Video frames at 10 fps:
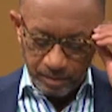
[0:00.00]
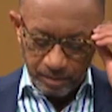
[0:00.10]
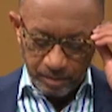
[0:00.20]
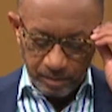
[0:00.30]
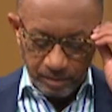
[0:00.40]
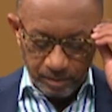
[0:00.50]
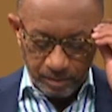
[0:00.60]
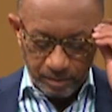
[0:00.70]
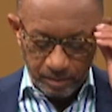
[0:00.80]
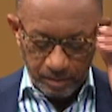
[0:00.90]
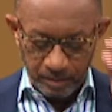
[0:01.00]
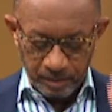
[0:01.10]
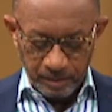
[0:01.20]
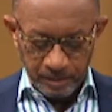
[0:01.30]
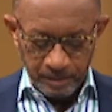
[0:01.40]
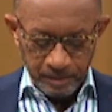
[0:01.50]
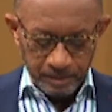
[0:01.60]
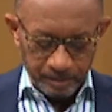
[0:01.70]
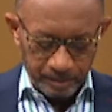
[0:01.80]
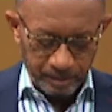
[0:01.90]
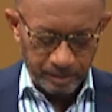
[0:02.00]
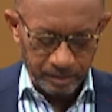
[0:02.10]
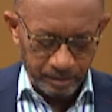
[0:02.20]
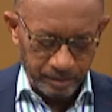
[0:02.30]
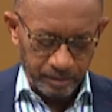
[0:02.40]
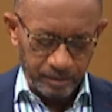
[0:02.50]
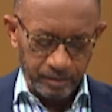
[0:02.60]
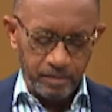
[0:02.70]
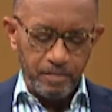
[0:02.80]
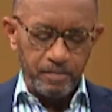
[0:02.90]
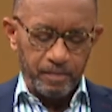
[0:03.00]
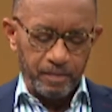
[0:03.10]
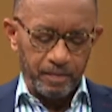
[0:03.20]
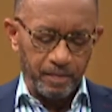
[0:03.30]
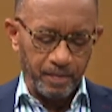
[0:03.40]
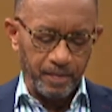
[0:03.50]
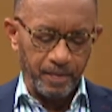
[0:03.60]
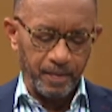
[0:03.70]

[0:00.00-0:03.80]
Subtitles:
[no speech]